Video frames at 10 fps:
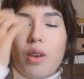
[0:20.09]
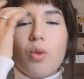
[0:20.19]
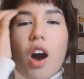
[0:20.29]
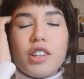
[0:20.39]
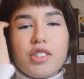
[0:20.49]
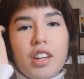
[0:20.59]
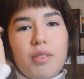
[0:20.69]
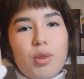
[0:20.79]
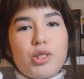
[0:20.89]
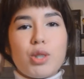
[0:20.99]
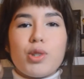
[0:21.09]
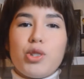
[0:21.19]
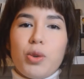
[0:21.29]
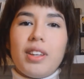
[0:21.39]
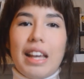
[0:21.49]
watched a booktuber
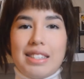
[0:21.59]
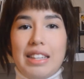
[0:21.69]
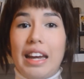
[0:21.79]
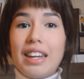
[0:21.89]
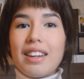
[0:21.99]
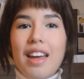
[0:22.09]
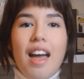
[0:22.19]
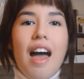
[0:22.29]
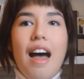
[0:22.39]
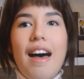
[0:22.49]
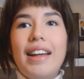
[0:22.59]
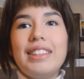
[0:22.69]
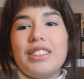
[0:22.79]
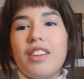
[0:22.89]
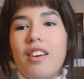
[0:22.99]
do it last night,
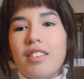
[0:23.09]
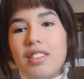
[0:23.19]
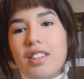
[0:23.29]
and you know,